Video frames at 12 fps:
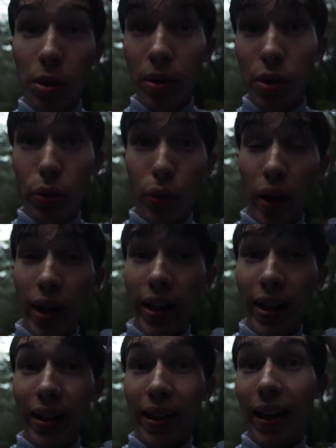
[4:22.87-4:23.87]
much
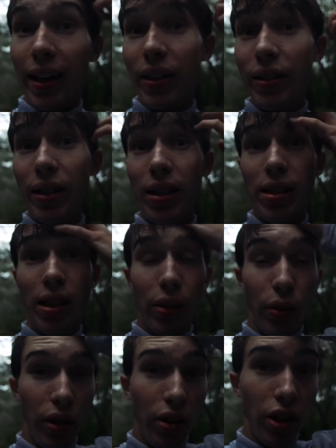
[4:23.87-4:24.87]
raining now. It's getting
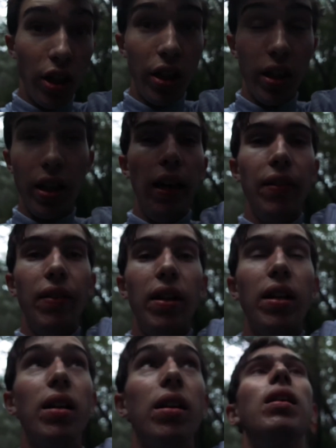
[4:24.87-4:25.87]
really dark. I have
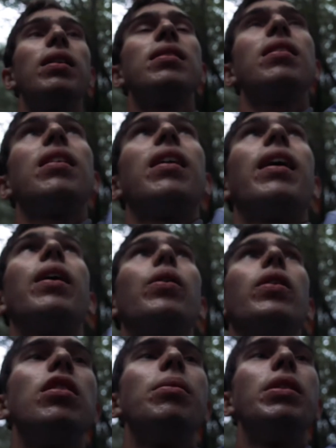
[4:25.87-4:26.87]
like less than an hour
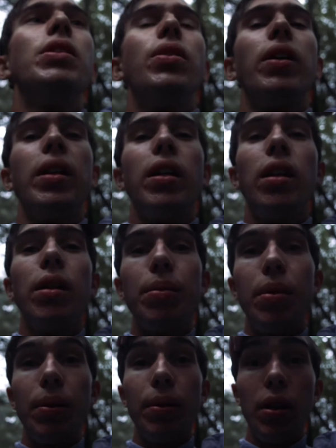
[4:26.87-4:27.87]
till my train comes,
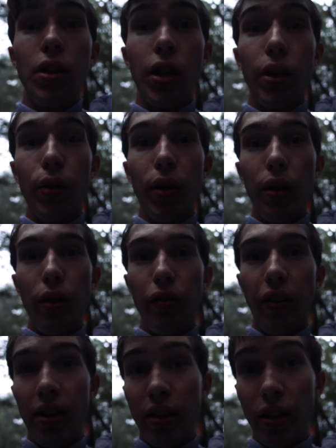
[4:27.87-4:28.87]
so I'm gonna try to run a little
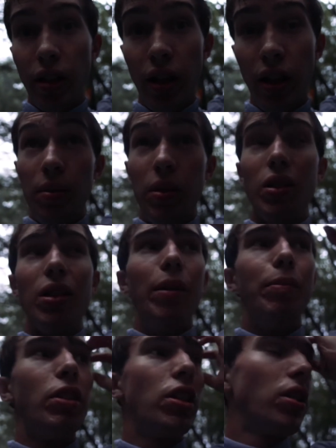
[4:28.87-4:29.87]
faster. But there's not
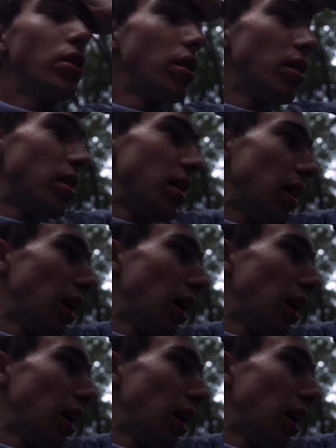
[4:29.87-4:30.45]
much else to see.